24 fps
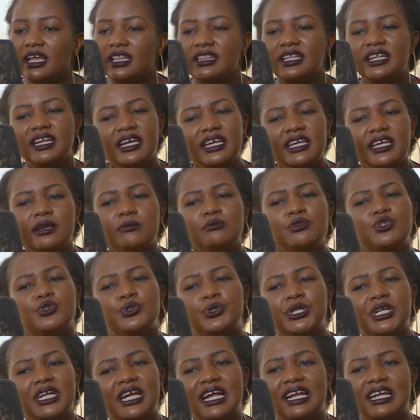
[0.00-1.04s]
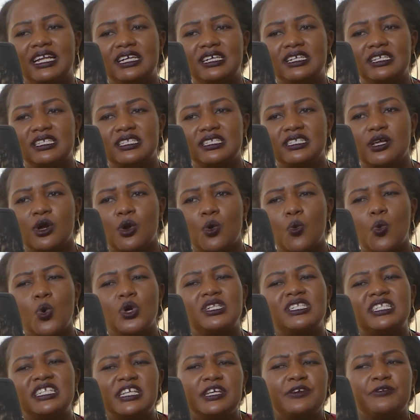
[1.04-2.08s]
Then I came to realize,
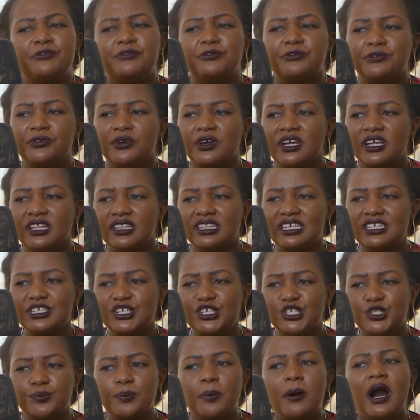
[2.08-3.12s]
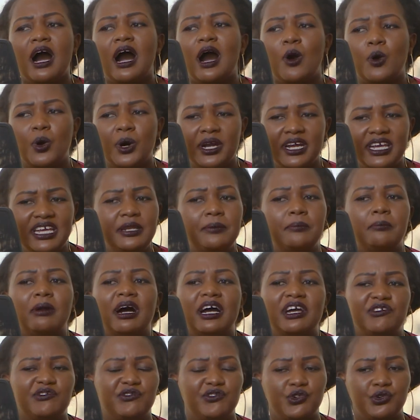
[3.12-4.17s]
what if there is power in
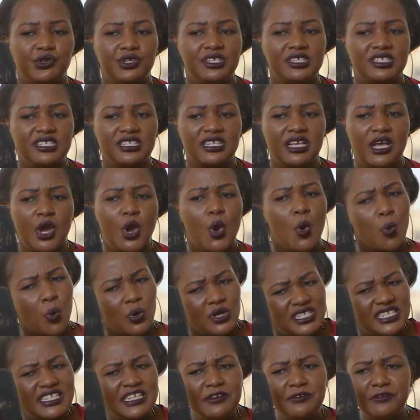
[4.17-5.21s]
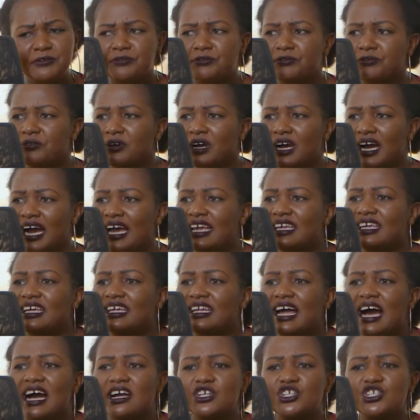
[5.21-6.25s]
my voice? What if I
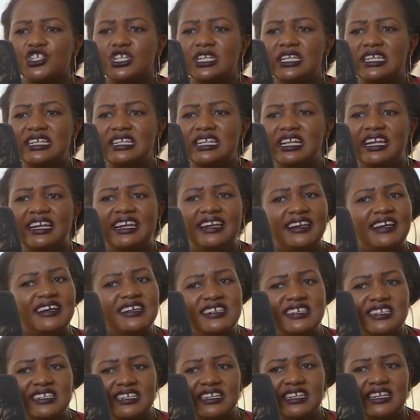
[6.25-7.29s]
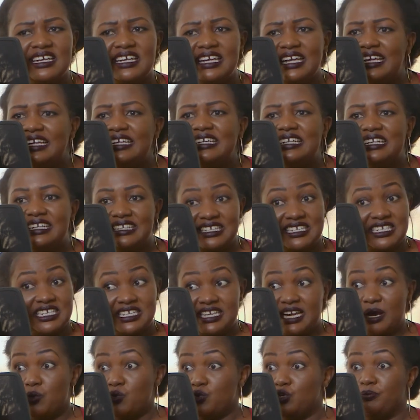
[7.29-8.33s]
can actually learn English
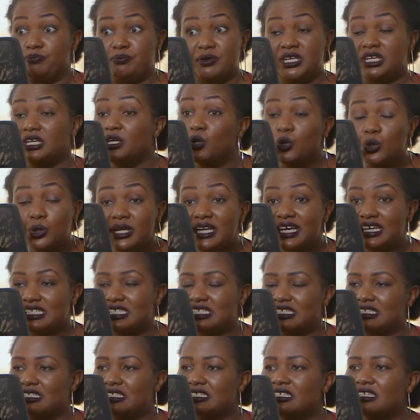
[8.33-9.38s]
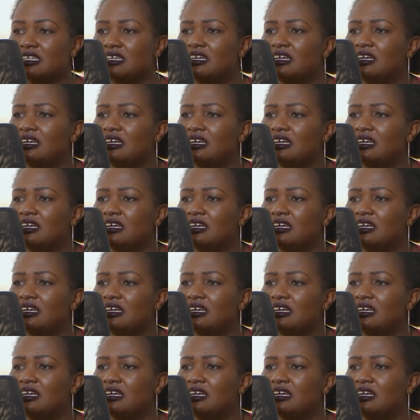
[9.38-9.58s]
and I would be good at it?